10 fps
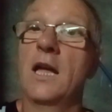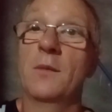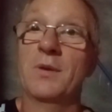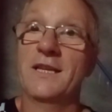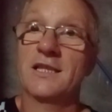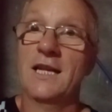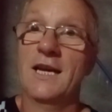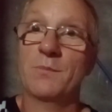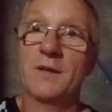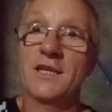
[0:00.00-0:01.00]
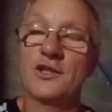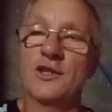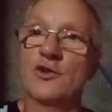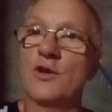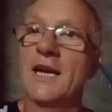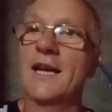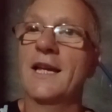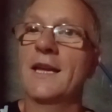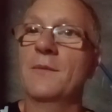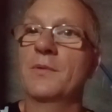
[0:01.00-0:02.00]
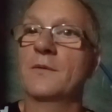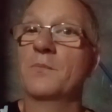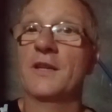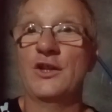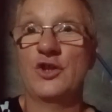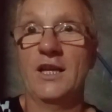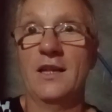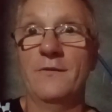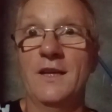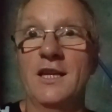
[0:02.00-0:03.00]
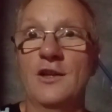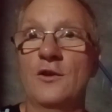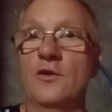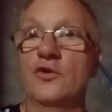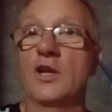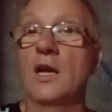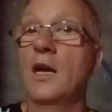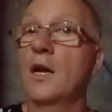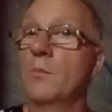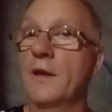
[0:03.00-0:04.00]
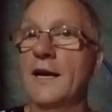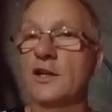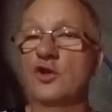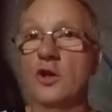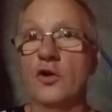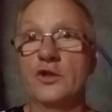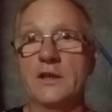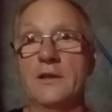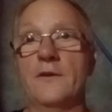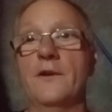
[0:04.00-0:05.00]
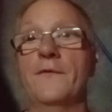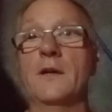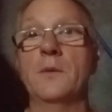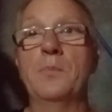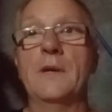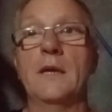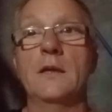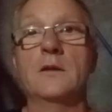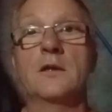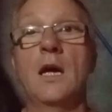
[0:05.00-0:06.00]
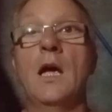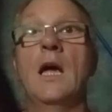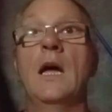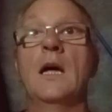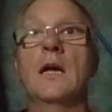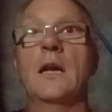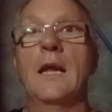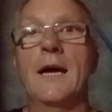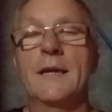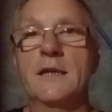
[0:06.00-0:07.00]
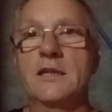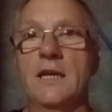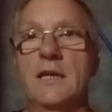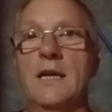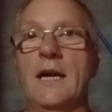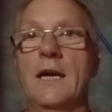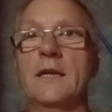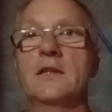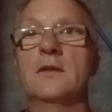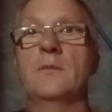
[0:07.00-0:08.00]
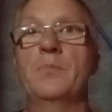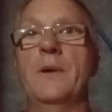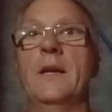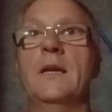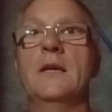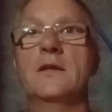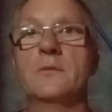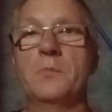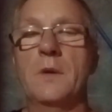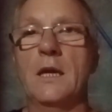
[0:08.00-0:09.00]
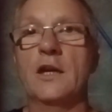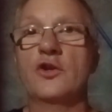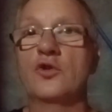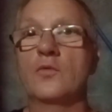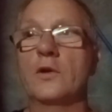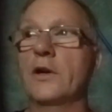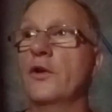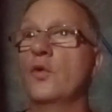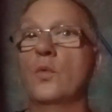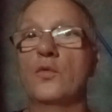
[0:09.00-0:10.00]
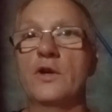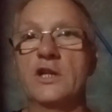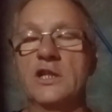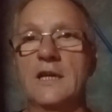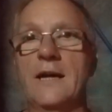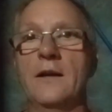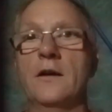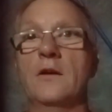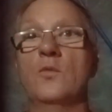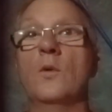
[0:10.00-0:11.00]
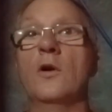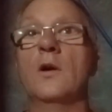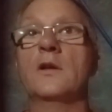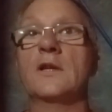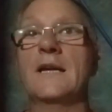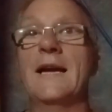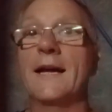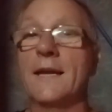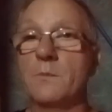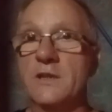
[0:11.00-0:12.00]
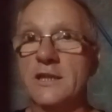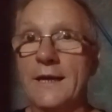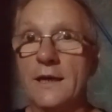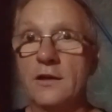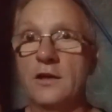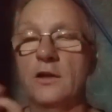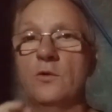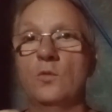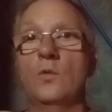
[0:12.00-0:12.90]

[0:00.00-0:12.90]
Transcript: Please like, please subscribe, please share the videos. But that's dogs here in the Philippines. Like I said guys, please make sure you understand what I am saying to you.